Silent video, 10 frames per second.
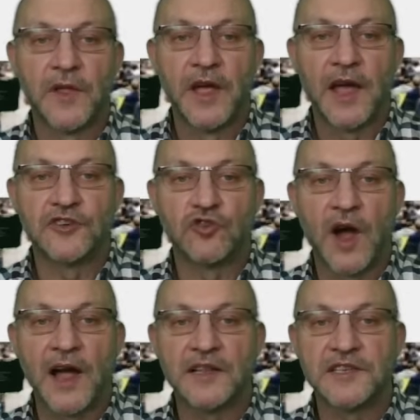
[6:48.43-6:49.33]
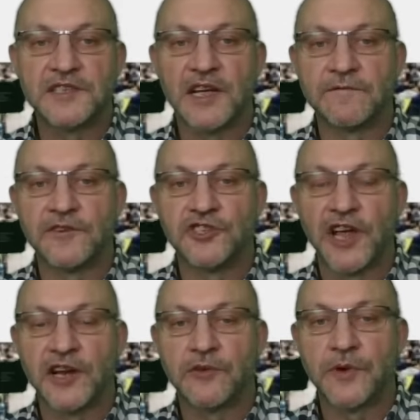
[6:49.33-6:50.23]
A trial is set for
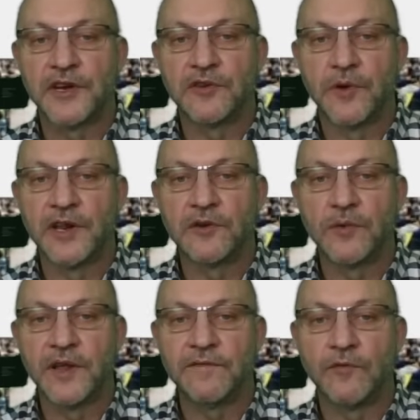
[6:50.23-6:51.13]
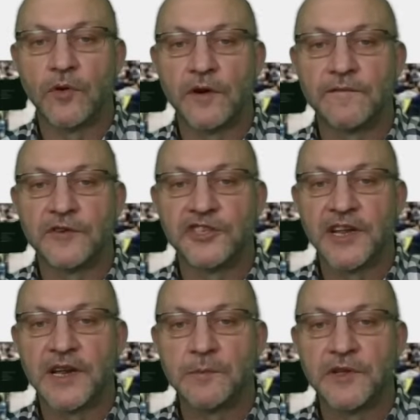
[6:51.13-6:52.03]
January 2024 for
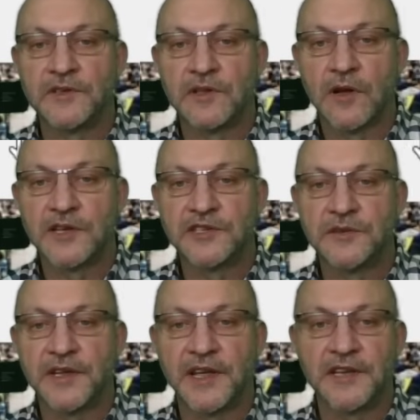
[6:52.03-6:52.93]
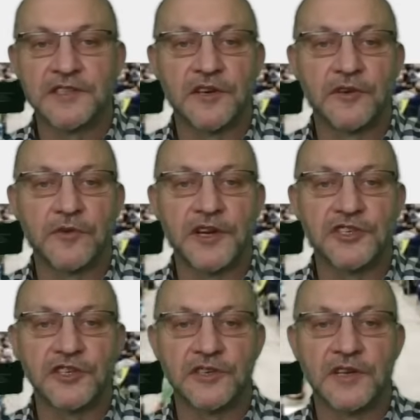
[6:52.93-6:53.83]
JW's lawsuit against the
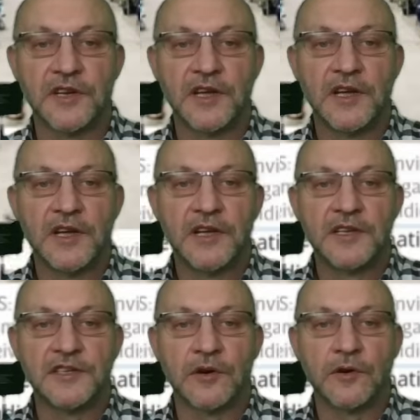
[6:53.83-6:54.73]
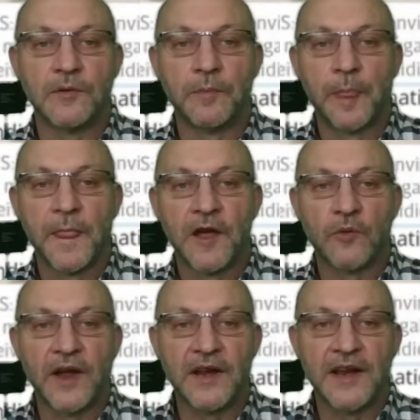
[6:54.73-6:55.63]
Norwegian. So
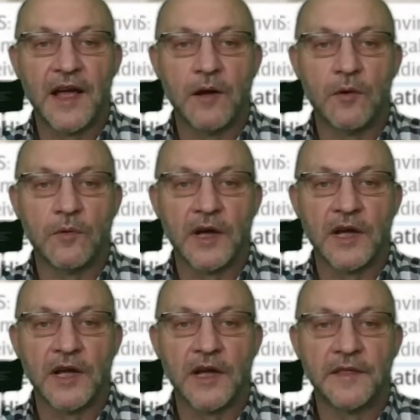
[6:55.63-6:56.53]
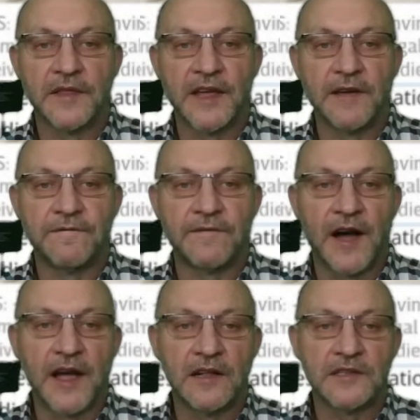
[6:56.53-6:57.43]
right now they
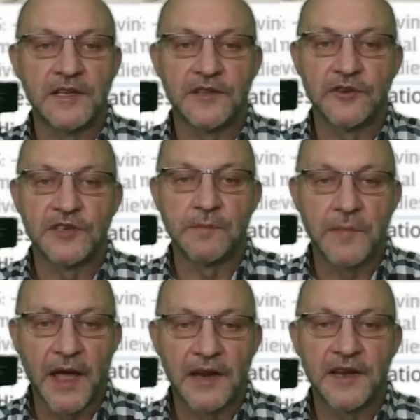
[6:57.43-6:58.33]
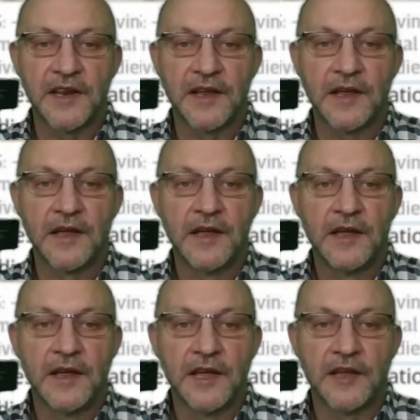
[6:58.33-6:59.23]
filed and they're demanding
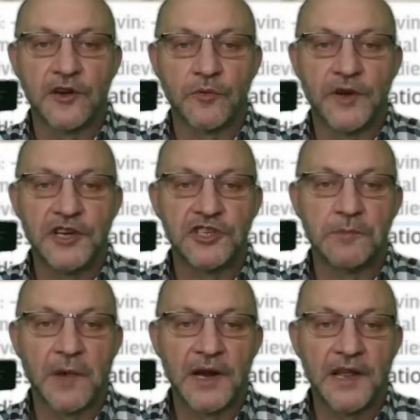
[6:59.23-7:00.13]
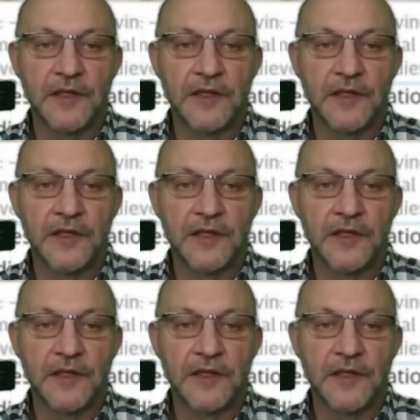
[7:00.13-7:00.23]
in Norwegian money,